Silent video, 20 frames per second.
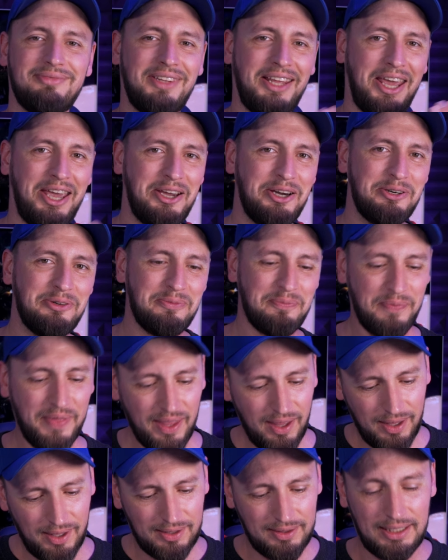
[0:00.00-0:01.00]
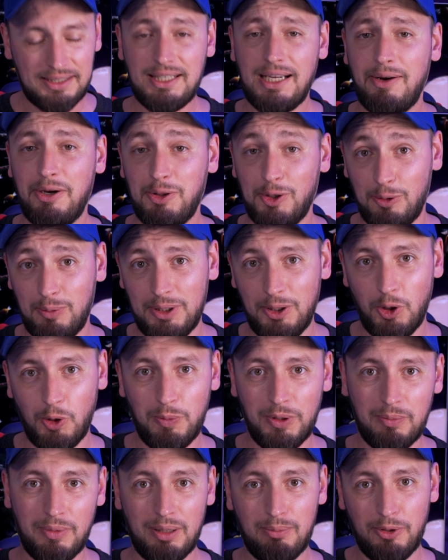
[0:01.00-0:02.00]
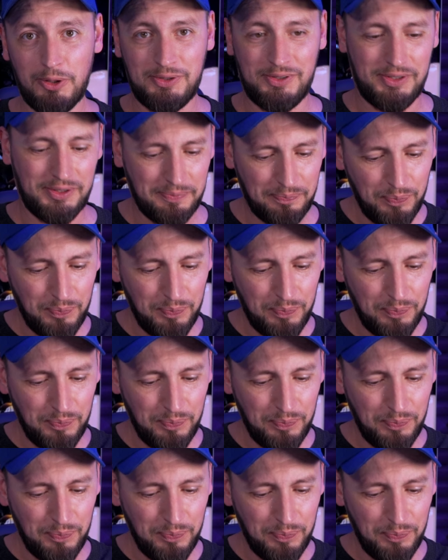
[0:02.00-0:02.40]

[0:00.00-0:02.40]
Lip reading: there you go. That's how I normally open my boxes.